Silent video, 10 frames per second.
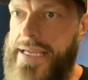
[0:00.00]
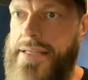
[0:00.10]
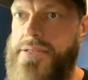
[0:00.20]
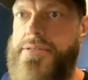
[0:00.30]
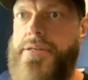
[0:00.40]
I
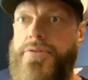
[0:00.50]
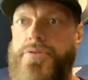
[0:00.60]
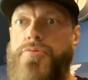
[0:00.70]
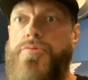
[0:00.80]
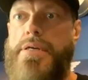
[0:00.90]
can still
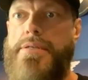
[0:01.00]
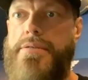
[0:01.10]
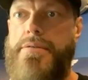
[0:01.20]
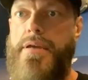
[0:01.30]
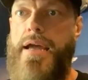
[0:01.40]
do
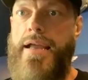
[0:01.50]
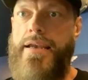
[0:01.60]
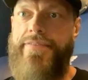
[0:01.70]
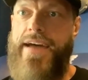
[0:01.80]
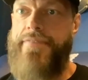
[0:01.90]
this.
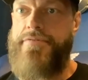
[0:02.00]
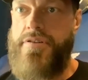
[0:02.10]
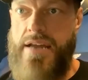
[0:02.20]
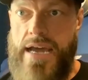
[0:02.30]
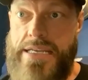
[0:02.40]
And if after
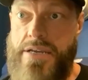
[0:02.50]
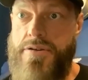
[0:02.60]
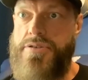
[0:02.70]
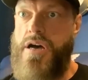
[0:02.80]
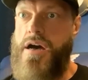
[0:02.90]
9
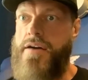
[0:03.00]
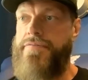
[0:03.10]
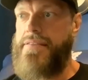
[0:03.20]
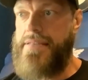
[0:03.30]
years off,